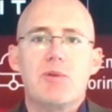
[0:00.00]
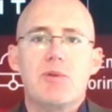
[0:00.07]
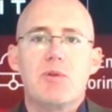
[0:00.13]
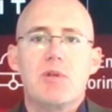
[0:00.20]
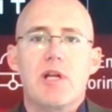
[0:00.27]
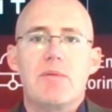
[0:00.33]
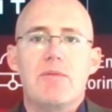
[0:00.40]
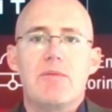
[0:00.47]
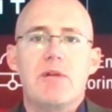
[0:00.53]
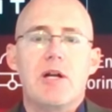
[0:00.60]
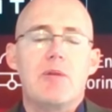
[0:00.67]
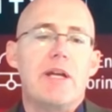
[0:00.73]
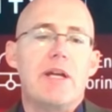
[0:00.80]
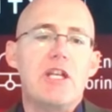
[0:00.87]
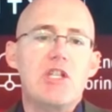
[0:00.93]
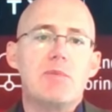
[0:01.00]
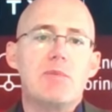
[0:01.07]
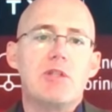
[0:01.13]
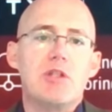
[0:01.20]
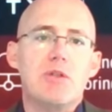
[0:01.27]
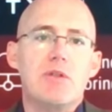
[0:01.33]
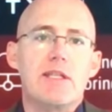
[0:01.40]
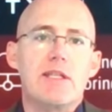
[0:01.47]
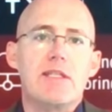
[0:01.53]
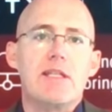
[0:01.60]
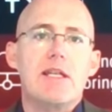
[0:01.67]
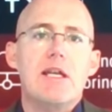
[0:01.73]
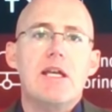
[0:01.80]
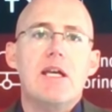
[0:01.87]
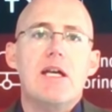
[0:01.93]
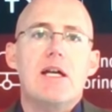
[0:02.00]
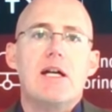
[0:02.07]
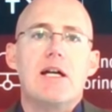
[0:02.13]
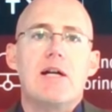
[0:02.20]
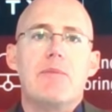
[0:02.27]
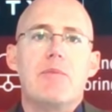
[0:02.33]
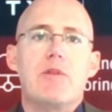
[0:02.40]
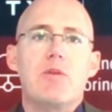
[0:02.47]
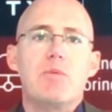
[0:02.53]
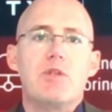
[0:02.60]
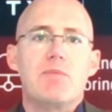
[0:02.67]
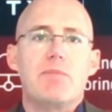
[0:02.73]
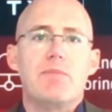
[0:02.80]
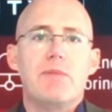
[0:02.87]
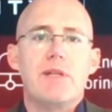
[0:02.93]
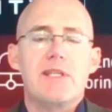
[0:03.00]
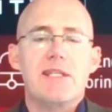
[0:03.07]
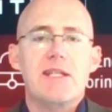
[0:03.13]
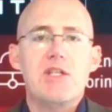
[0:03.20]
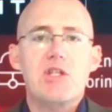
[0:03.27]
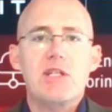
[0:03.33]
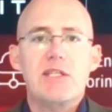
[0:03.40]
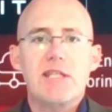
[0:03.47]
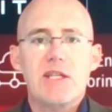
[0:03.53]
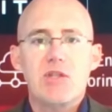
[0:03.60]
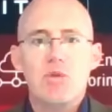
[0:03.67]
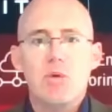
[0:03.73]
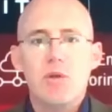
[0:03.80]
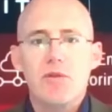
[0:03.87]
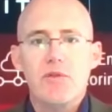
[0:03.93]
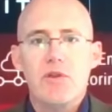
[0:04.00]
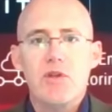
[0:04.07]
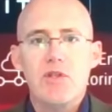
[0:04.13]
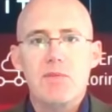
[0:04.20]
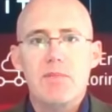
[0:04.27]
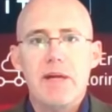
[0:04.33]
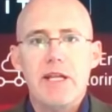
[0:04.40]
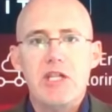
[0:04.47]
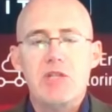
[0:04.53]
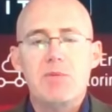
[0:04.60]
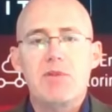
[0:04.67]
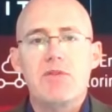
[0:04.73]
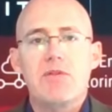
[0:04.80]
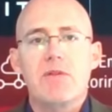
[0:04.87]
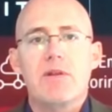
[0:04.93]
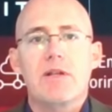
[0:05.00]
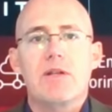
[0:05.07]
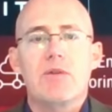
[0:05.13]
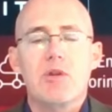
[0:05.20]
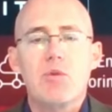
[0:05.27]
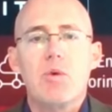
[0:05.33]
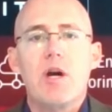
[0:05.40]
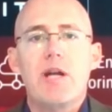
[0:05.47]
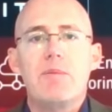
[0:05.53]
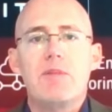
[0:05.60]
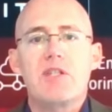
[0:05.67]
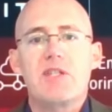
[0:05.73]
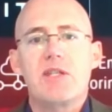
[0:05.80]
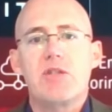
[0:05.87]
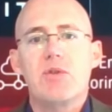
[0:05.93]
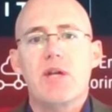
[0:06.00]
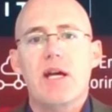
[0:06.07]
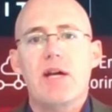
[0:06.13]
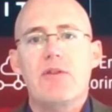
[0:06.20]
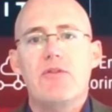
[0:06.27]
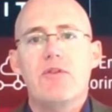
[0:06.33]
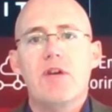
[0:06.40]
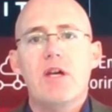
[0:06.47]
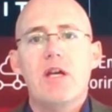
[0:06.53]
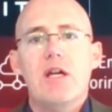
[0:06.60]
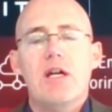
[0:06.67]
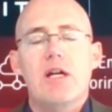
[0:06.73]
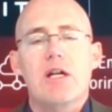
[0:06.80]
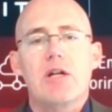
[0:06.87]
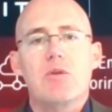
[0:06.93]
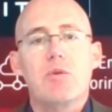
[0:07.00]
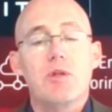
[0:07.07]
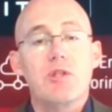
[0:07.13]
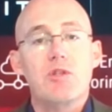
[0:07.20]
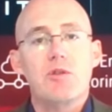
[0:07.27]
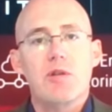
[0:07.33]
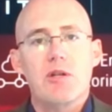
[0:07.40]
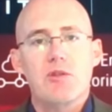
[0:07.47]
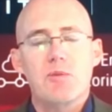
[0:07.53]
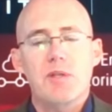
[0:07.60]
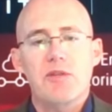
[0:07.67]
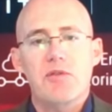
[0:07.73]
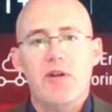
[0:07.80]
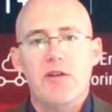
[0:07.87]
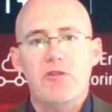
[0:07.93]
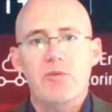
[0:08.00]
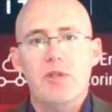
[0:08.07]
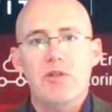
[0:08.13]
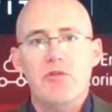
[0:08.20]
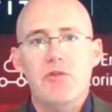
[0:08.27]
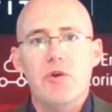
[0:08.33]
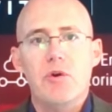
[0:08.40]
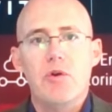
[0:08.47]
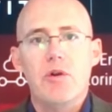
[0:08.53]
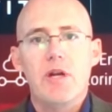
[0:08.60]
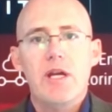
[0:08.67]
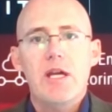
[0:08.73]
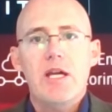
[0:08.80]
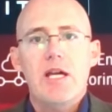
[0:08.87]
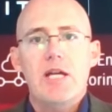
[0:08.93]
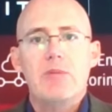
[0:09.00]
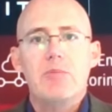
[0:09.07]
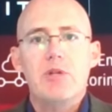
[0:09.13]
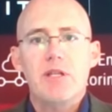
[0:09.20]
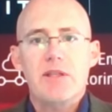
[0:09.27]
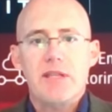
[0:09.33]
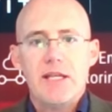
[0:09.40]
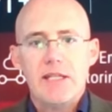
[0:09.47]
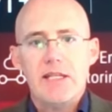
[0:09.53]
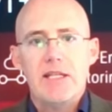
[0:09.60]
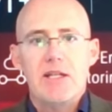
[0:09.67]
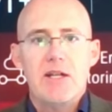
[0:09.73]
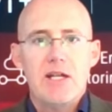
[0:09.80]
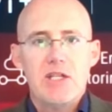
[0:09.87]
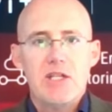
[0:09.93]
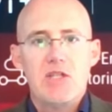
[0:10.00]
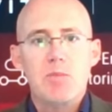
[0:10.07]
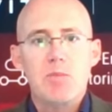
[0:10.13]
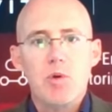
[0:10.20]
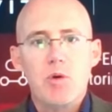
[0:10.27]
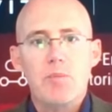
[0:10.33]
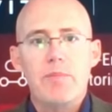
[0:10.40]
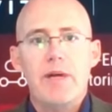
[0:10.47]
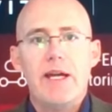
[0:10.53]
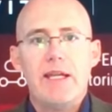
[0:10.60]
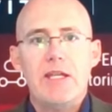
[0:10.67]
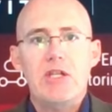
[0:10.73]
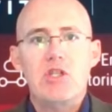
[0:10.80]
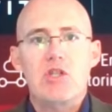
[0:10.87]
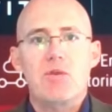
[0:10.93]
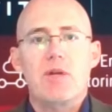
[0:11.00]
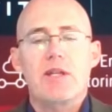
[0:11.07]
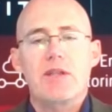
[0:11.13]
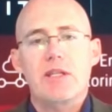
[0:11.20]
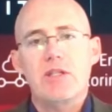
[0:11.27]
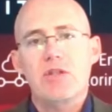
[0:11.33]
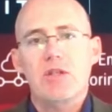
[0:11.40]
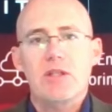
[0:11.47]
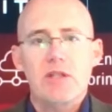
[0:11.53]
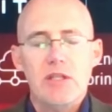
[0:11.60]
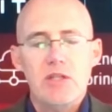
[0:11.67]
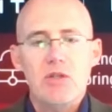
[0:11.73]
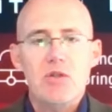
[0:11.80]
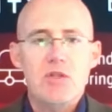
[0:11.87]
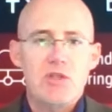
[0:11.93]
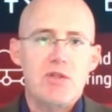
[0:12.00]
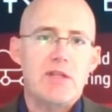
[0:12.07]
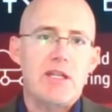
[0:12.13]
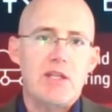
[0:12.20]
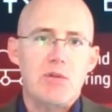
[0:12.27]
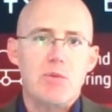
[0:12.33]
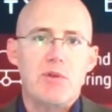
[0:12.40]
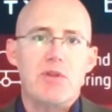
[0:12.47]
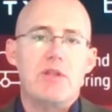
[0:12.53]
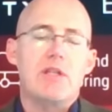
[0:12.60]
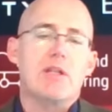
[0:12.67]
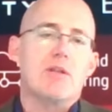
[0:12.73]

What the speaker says: call our management unit, which essentially takes all of those management requirements that you have according to UL 2524 and putting that in a nice small package, right, that you can then use together with the